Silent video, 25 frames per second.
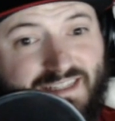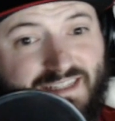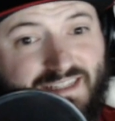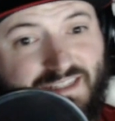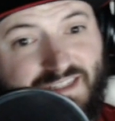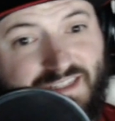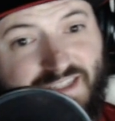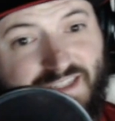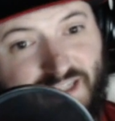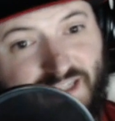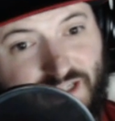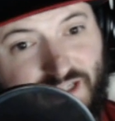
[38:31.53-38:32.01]

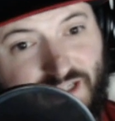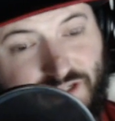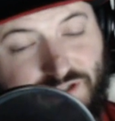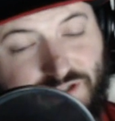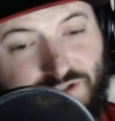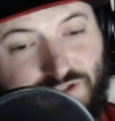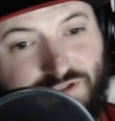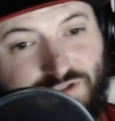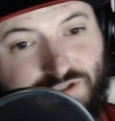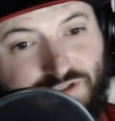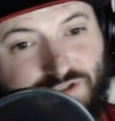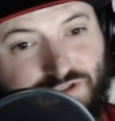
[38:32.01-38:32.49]

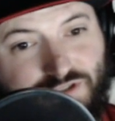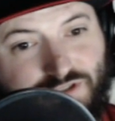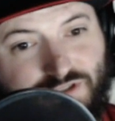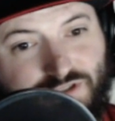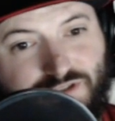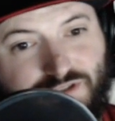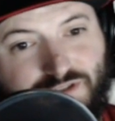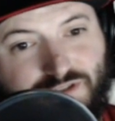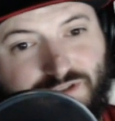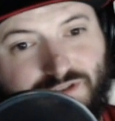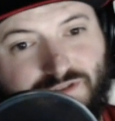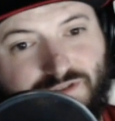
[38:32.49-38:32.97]
years
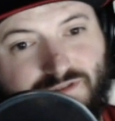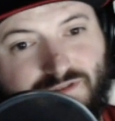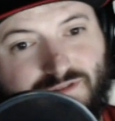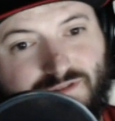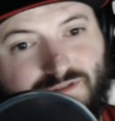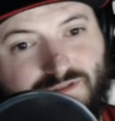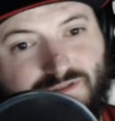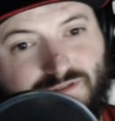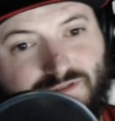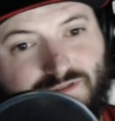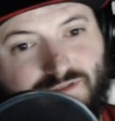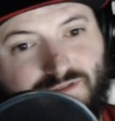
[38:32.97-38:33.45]

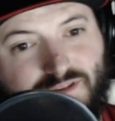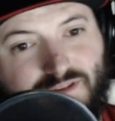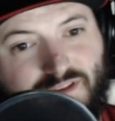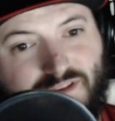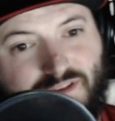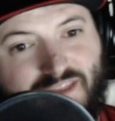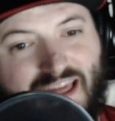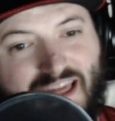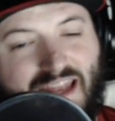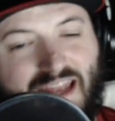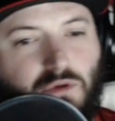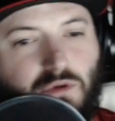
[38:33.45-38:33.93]

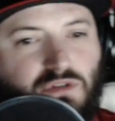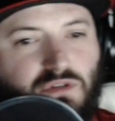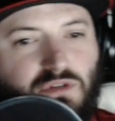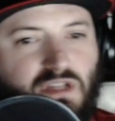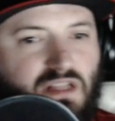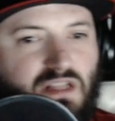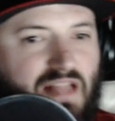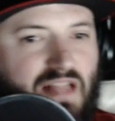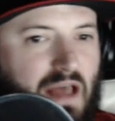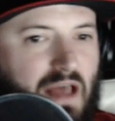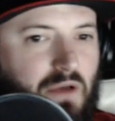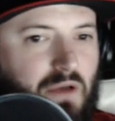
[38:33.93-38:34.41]
that he was
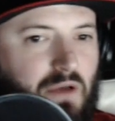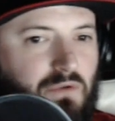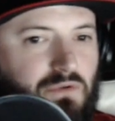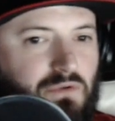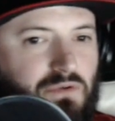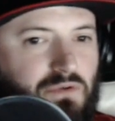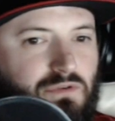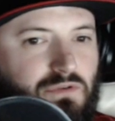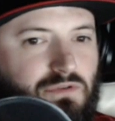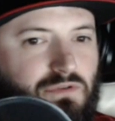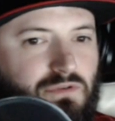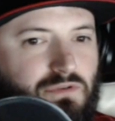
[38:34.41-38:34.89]

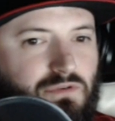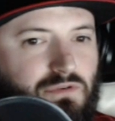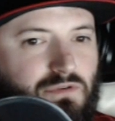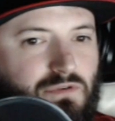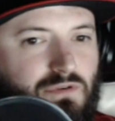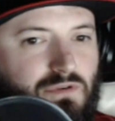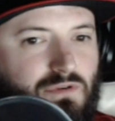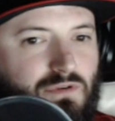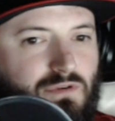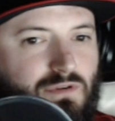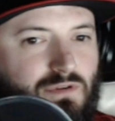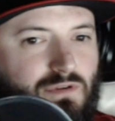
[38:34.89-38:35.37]
allowed
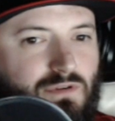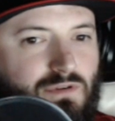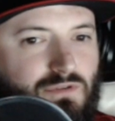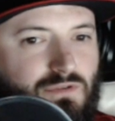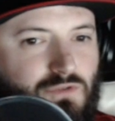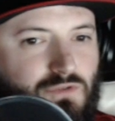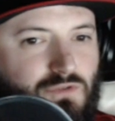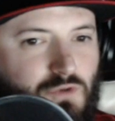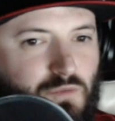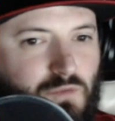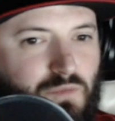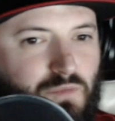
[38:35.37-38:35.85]

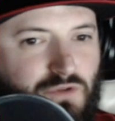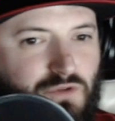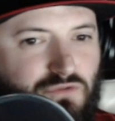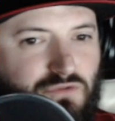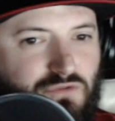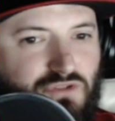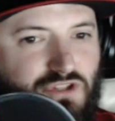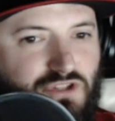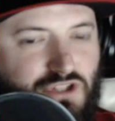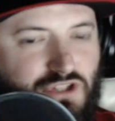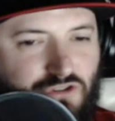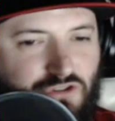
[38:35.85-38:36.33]
to
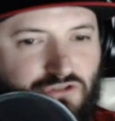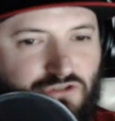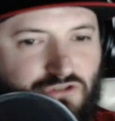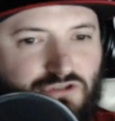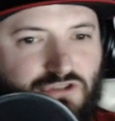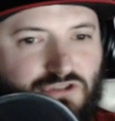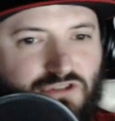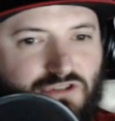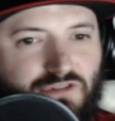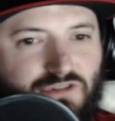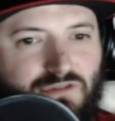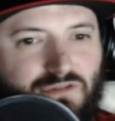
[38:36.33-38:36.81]
abuse
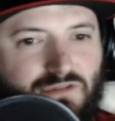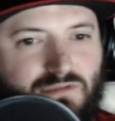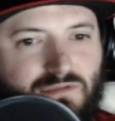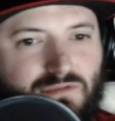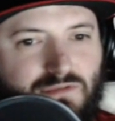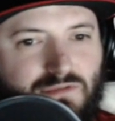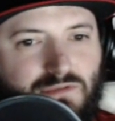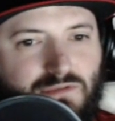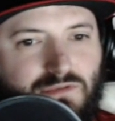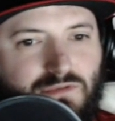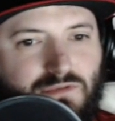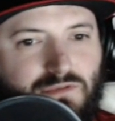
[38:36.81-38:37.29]
children
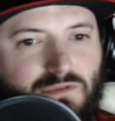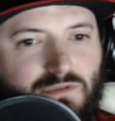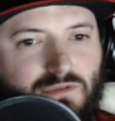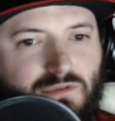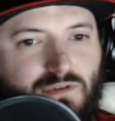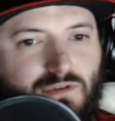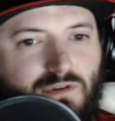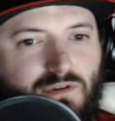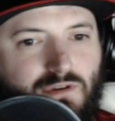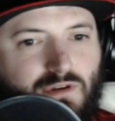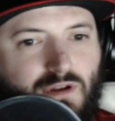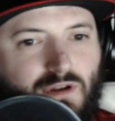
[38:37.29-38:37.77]

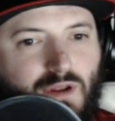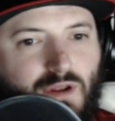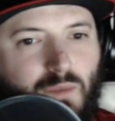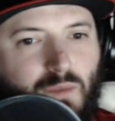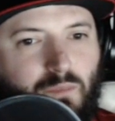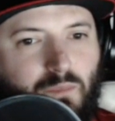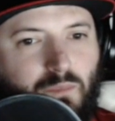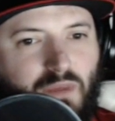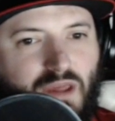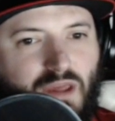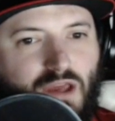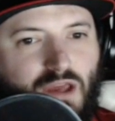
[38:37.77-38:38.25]

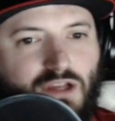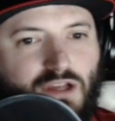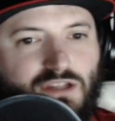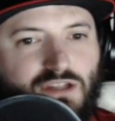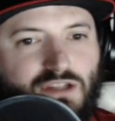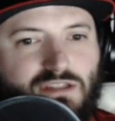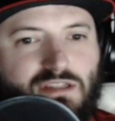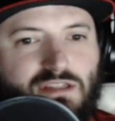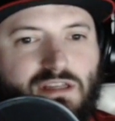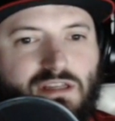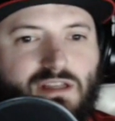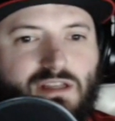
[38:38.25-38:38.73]

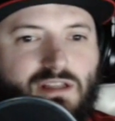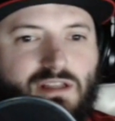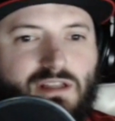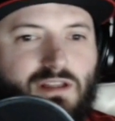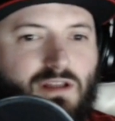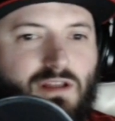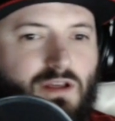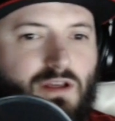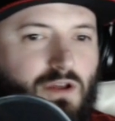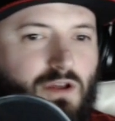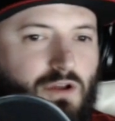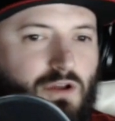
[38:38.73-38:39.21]
because
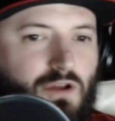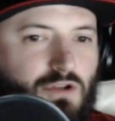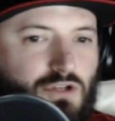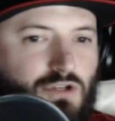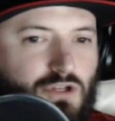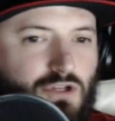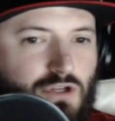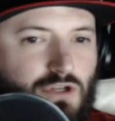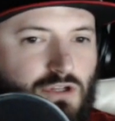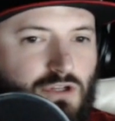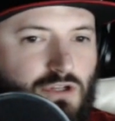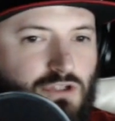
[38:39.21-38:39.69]

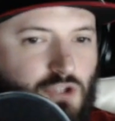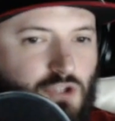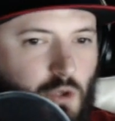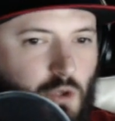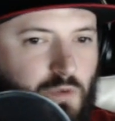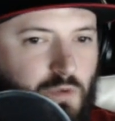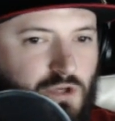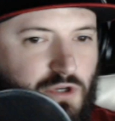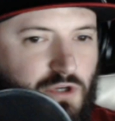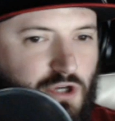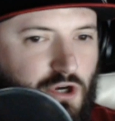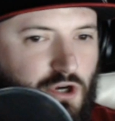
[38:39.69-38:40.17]
Joe
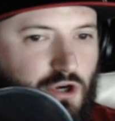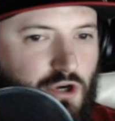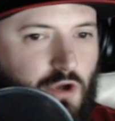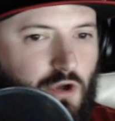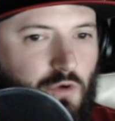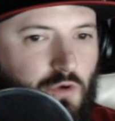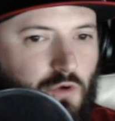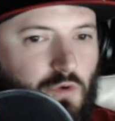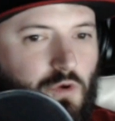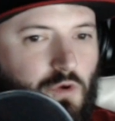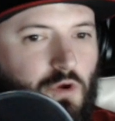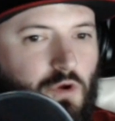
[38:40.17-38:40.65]

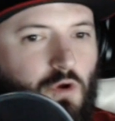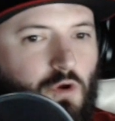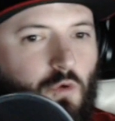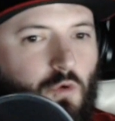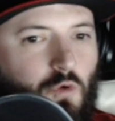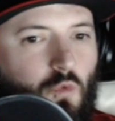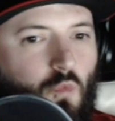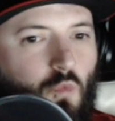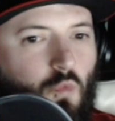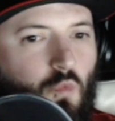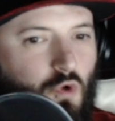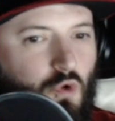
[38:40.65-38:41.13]
Paterno
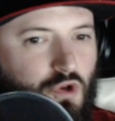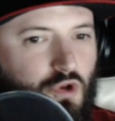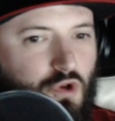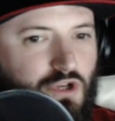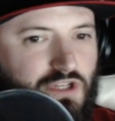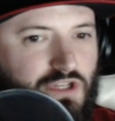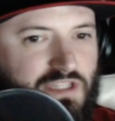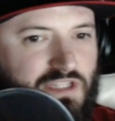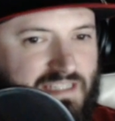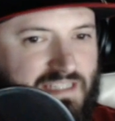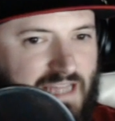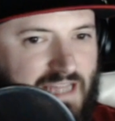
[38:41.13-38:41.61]

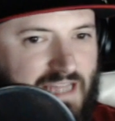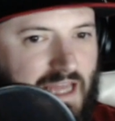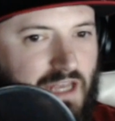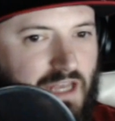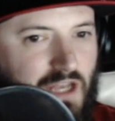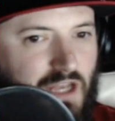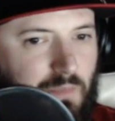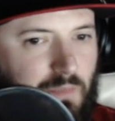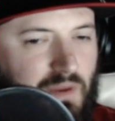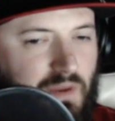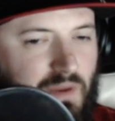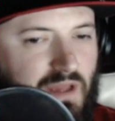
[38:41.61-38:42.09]
wouldn't
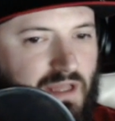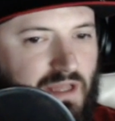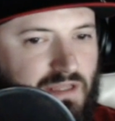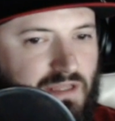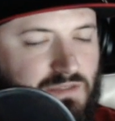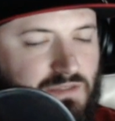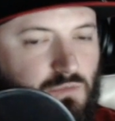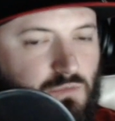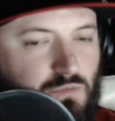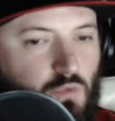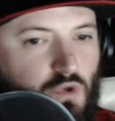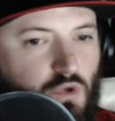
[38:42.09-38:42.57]

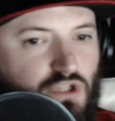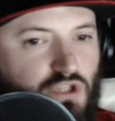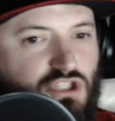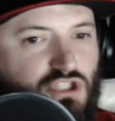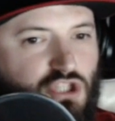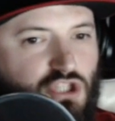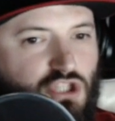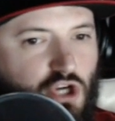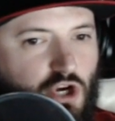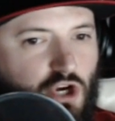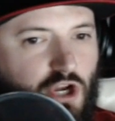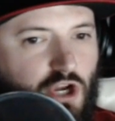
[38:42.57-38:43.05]

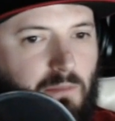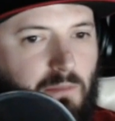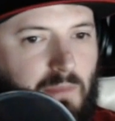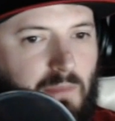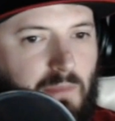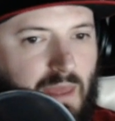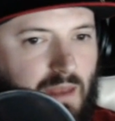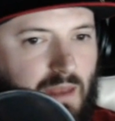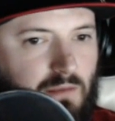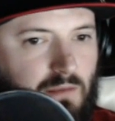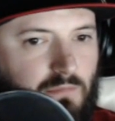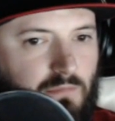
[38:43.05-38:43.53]
turn him
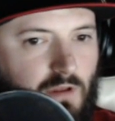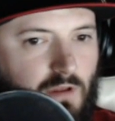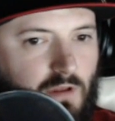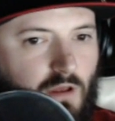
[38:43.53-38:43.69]
in